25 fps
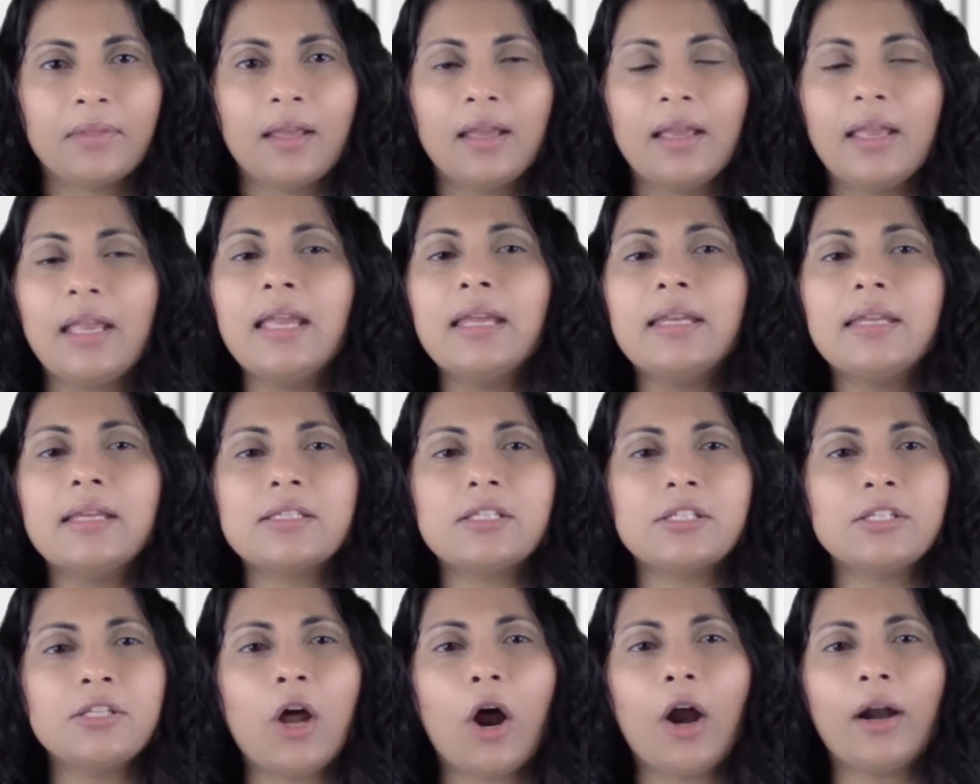It
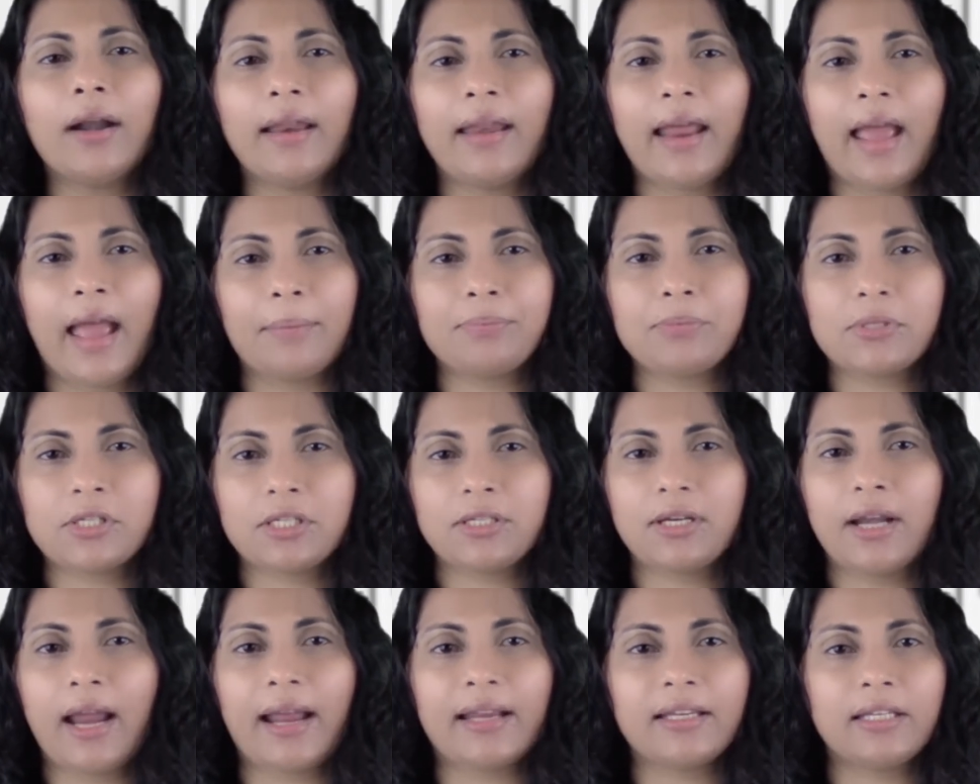is not an
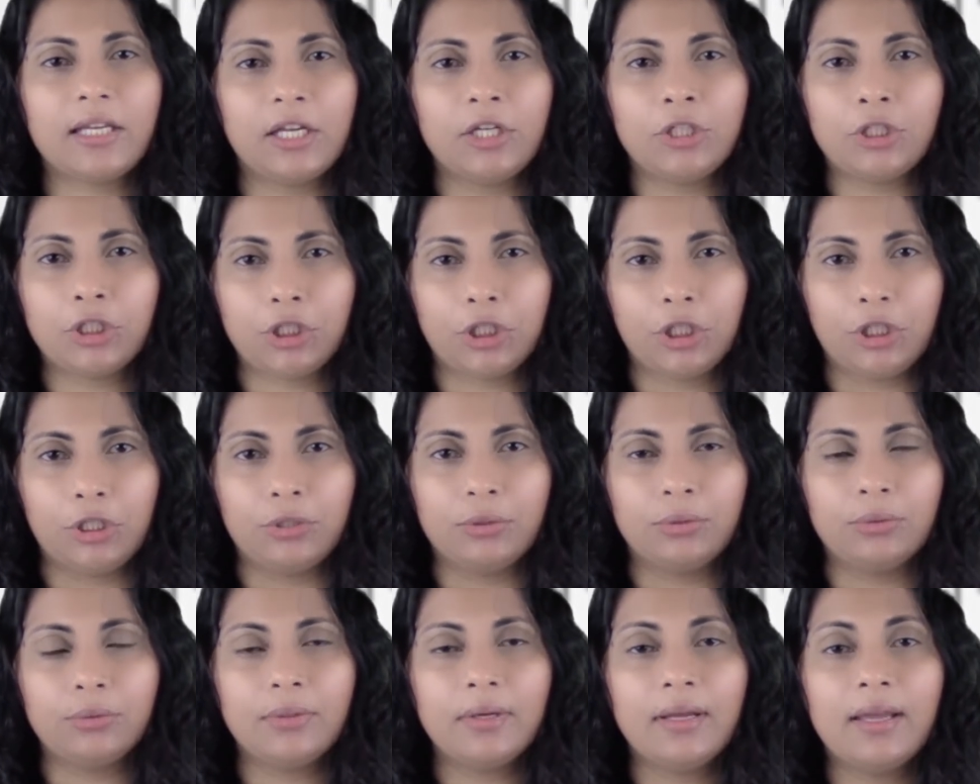abstract
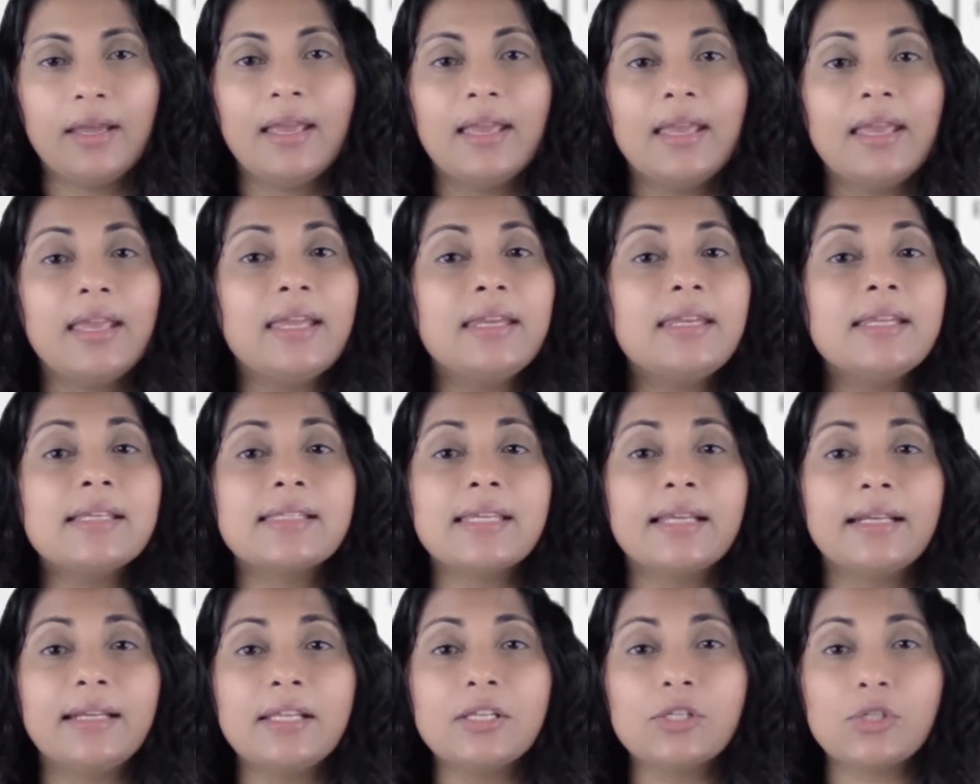issue. It is
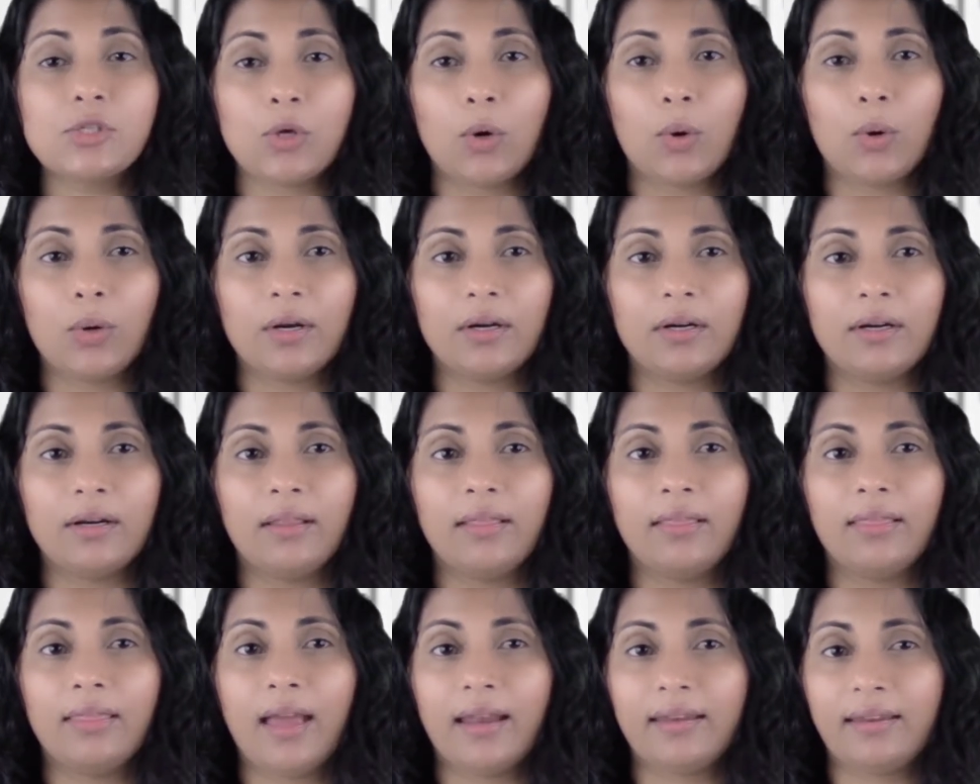a disorder
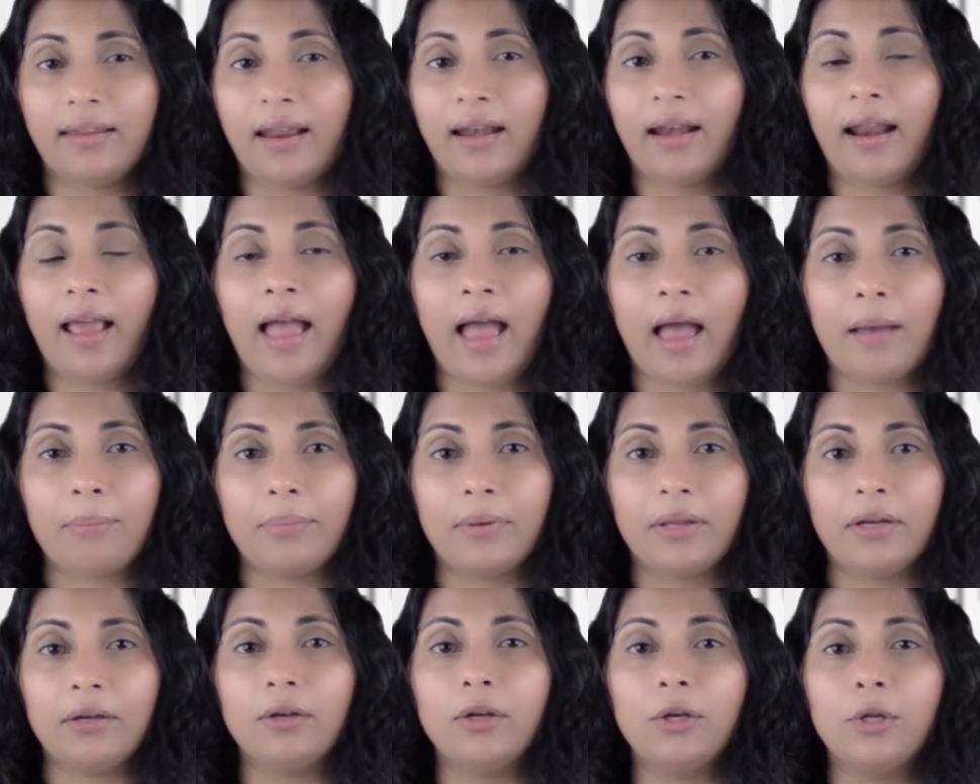that can
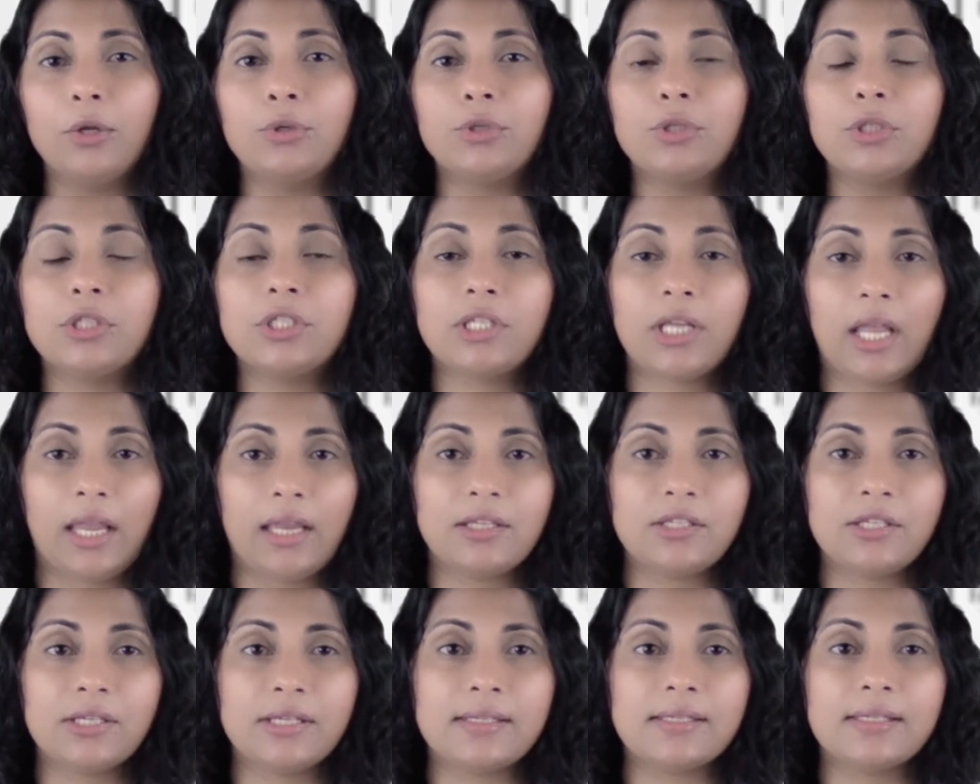happen due to
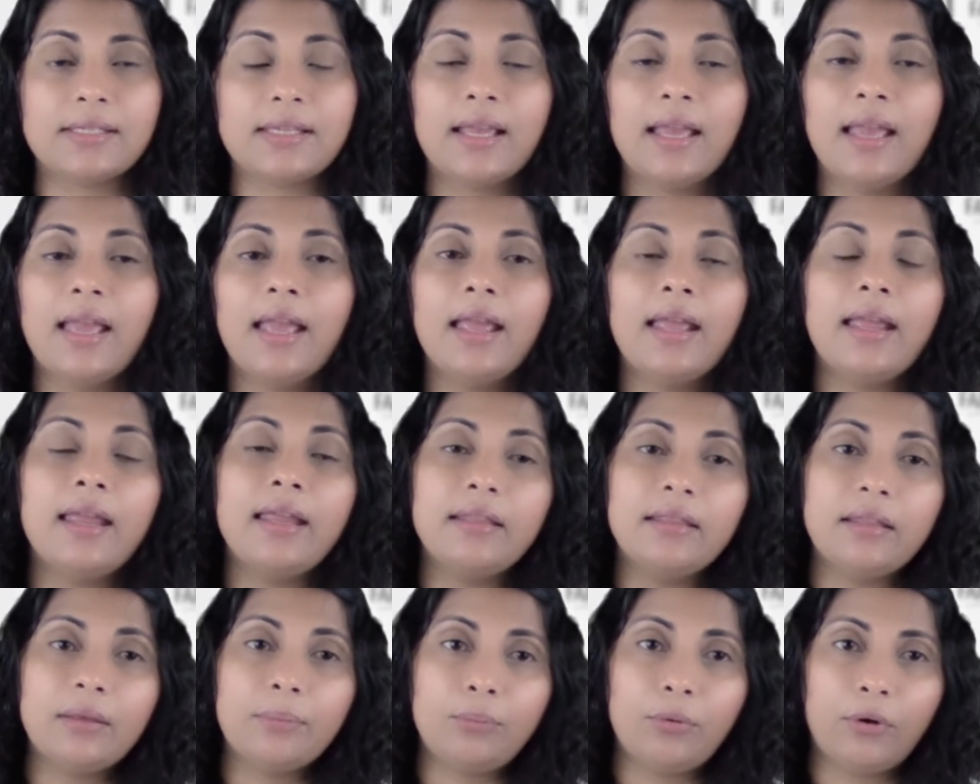changes
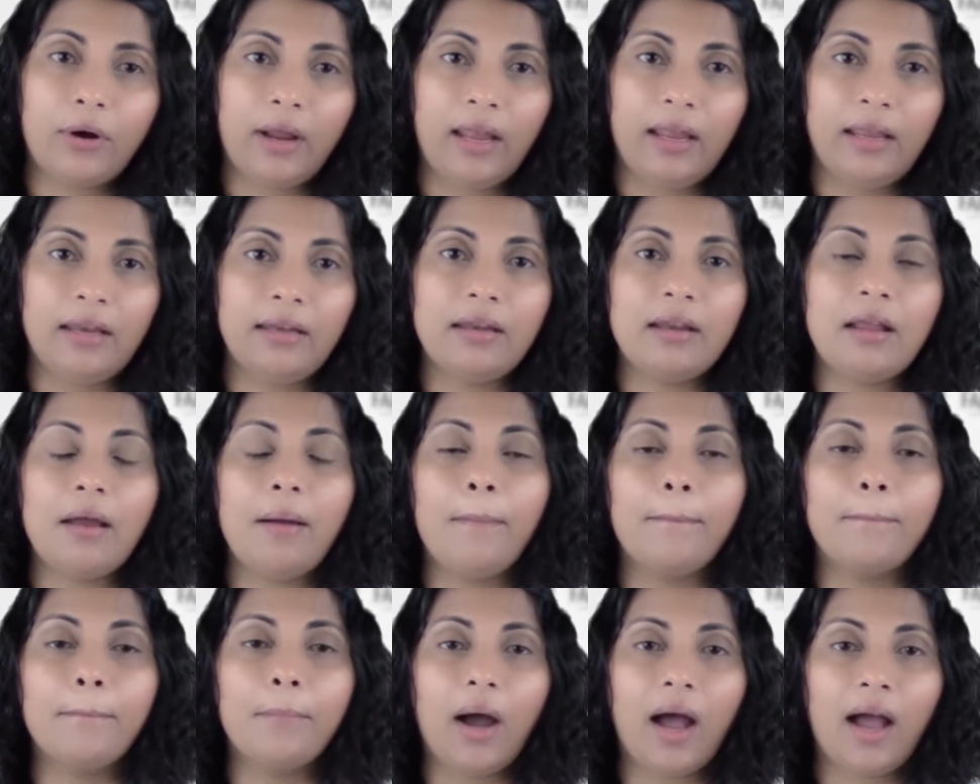in the brain,
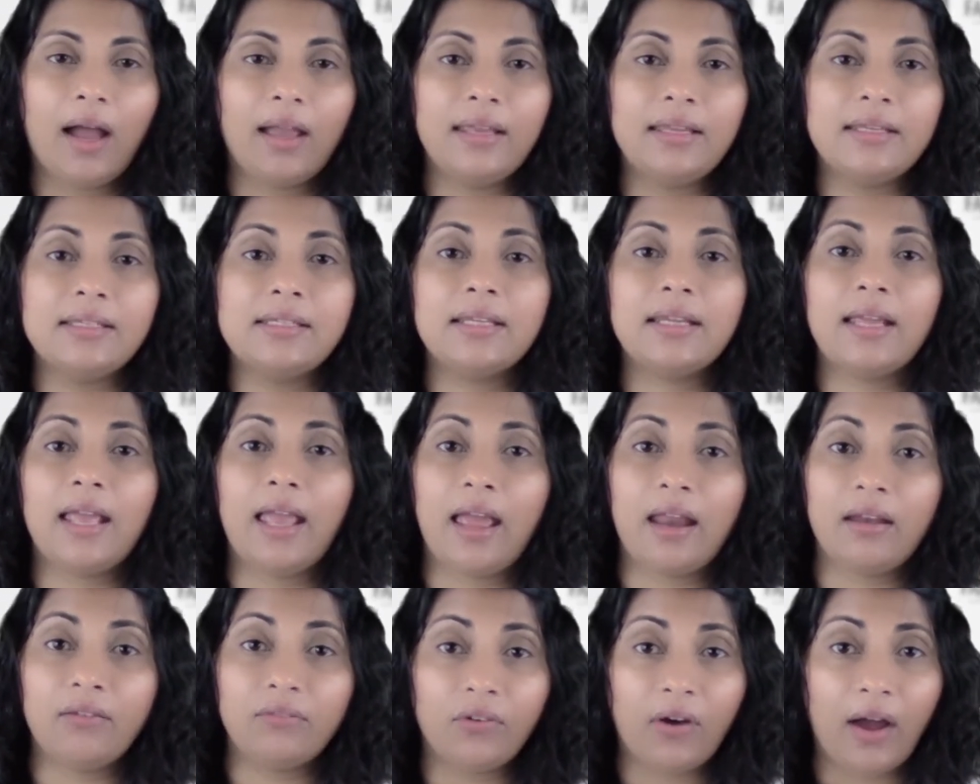mind,
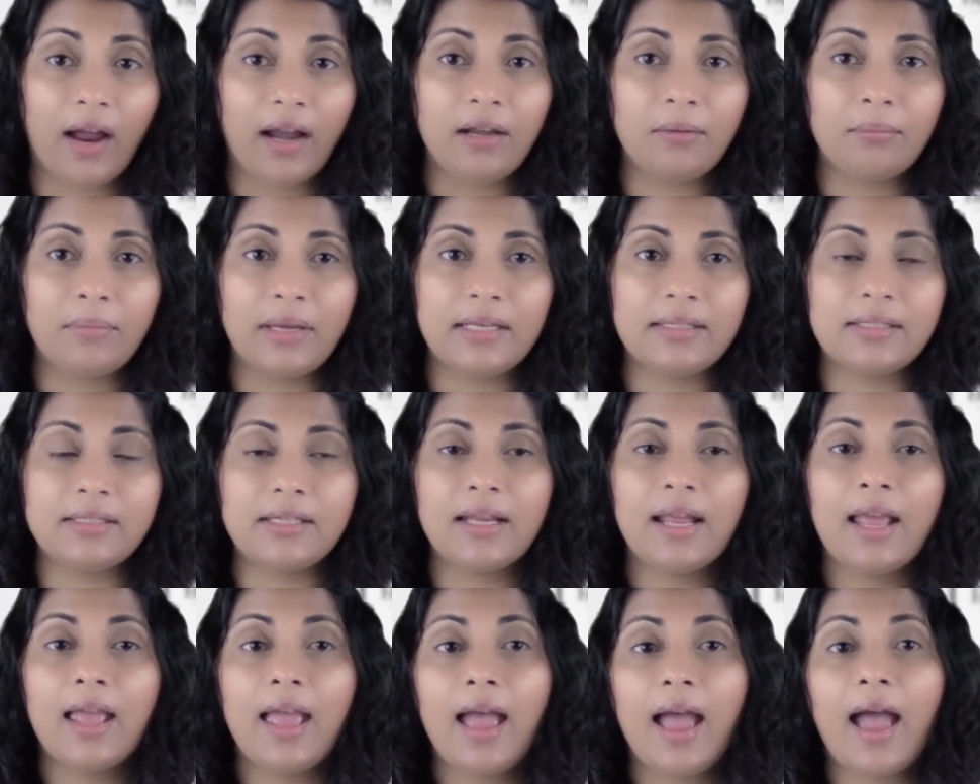environment,
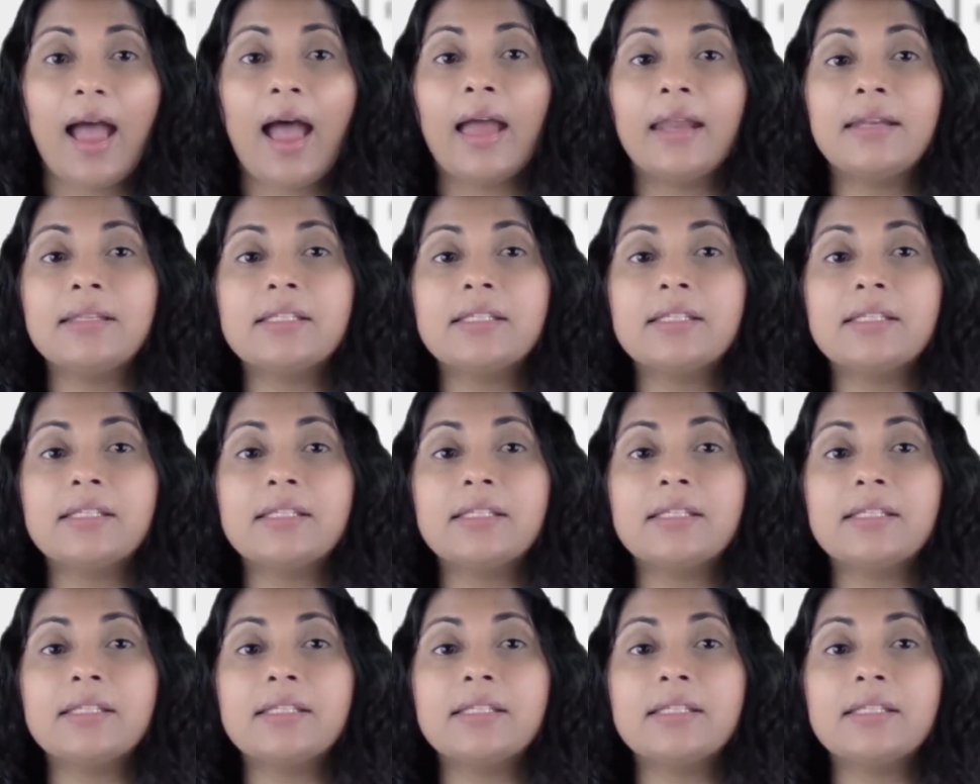and